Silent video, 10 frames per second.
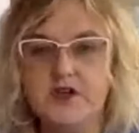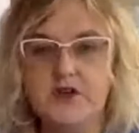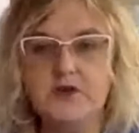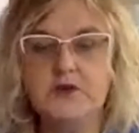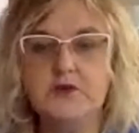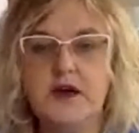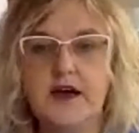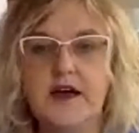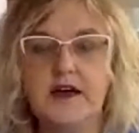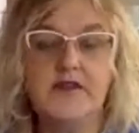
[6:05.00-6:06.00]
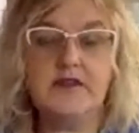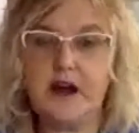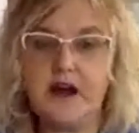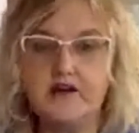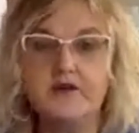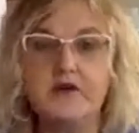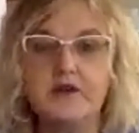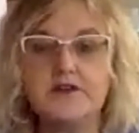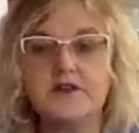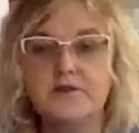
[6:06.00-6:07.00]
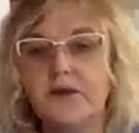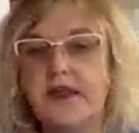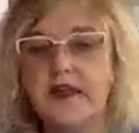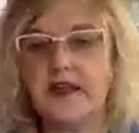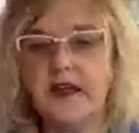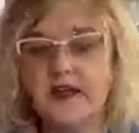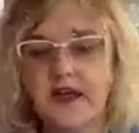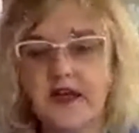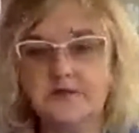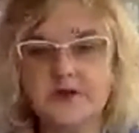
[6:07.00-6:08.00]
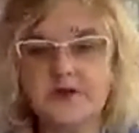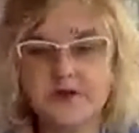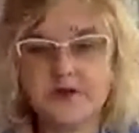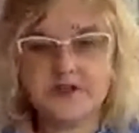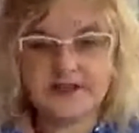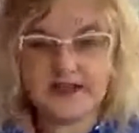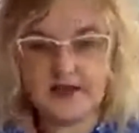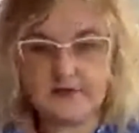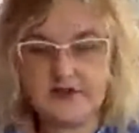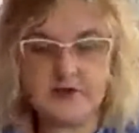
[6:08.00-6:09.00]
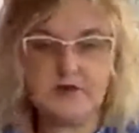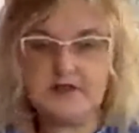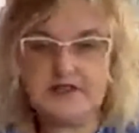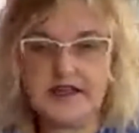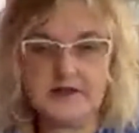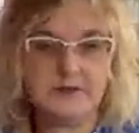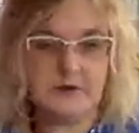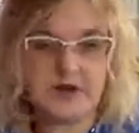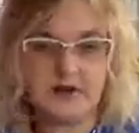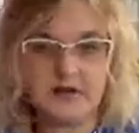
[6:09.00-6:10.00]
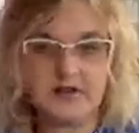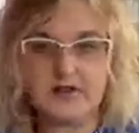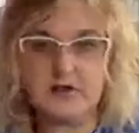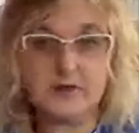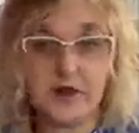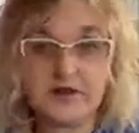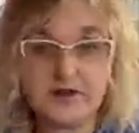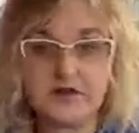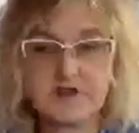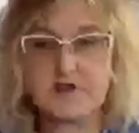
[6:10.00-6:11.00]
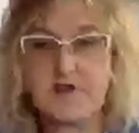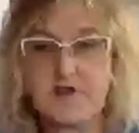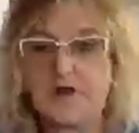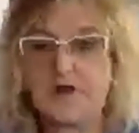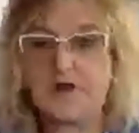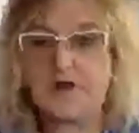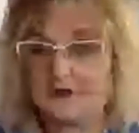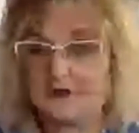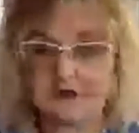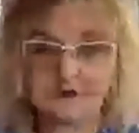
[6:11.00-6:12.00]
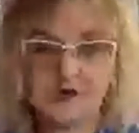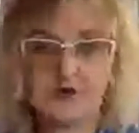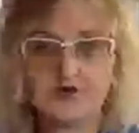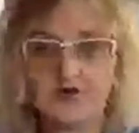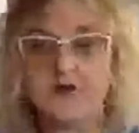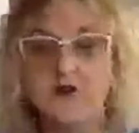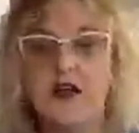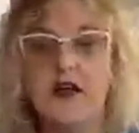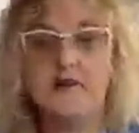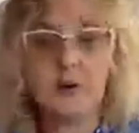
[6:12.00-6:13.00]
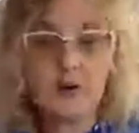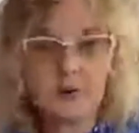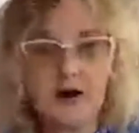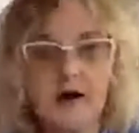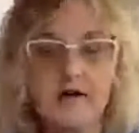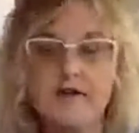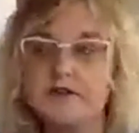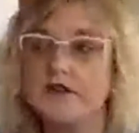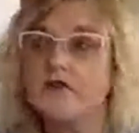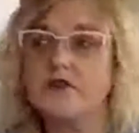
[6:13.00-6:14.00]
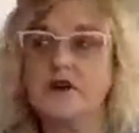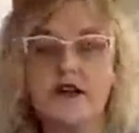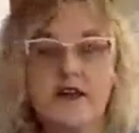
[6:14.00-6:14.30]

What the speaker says: you, are you going to be using the image, we'll say, to put onto products. Maybe you're going to put it onto mugs or bookmarks, or